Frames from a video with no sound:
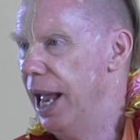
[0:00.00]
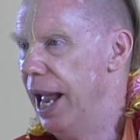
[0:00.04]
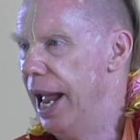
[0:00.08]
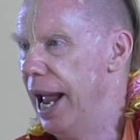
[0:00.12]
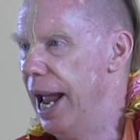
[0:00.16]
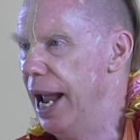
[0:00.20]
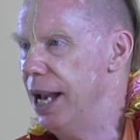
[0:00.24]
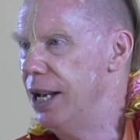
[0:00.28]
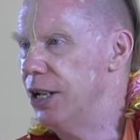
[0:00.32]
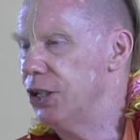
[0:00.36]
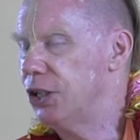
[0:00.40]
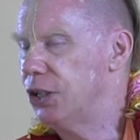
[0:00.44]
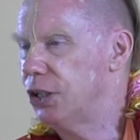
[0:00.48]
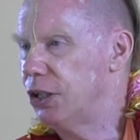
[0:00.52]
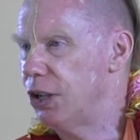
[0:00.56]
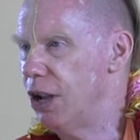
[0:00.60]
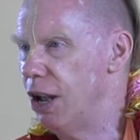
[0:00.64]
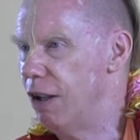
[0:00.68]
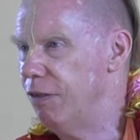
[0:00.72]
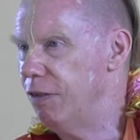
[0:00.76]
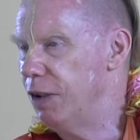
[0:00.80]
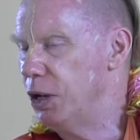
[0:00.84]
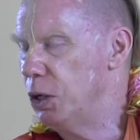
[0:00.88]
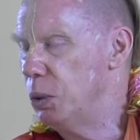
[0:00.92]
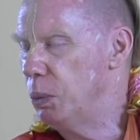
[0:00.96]
and a
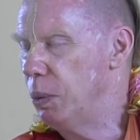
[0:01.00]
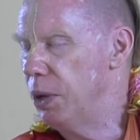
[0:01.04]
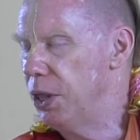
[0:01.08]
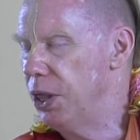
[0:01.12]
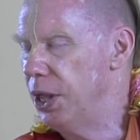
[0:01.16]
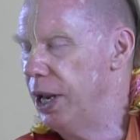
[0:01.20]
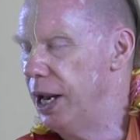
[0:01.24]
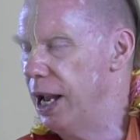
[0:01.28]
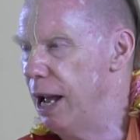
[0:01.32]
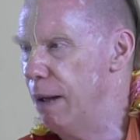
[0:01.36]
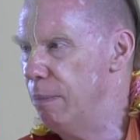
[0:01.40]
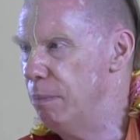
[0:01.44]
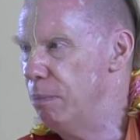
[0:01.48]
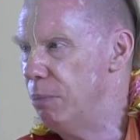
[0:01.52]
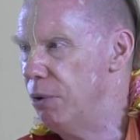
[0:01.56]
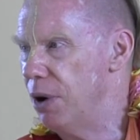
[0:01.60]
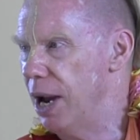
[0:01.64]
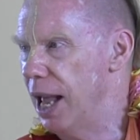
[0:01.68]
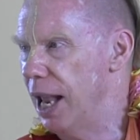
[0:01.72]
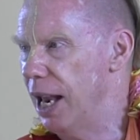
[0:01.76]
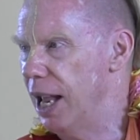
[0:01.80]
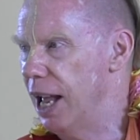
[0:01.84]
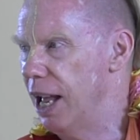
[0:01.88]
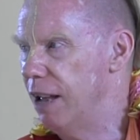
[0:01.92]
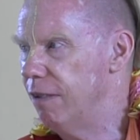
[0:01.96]
servant with an
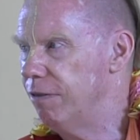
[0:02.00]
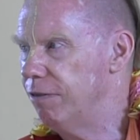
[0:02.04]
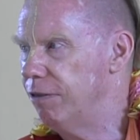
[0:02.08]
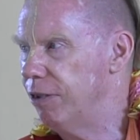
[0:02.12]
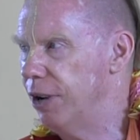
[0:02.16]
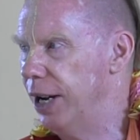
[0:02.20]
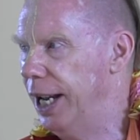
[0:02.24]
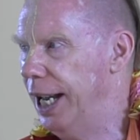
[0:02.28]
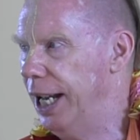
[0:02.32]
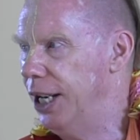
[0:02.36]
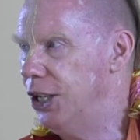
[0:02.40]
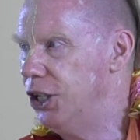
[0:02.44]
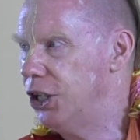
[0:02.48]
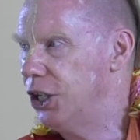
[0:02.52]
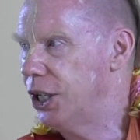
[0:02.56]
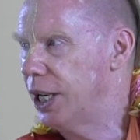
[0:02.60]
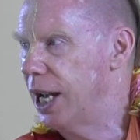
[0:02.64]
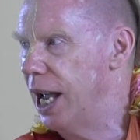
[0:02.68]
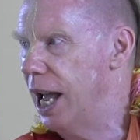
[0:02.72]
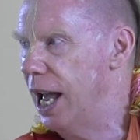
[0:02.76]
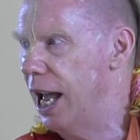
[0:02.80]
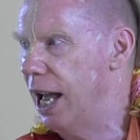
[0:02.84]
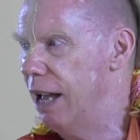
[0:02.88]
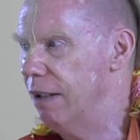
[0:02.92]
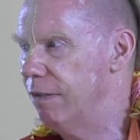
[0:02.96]
umbrella for each
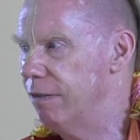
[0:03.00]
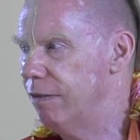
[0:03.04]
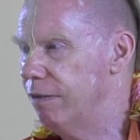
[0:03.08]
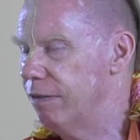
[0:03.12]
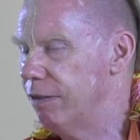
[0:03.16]
calf,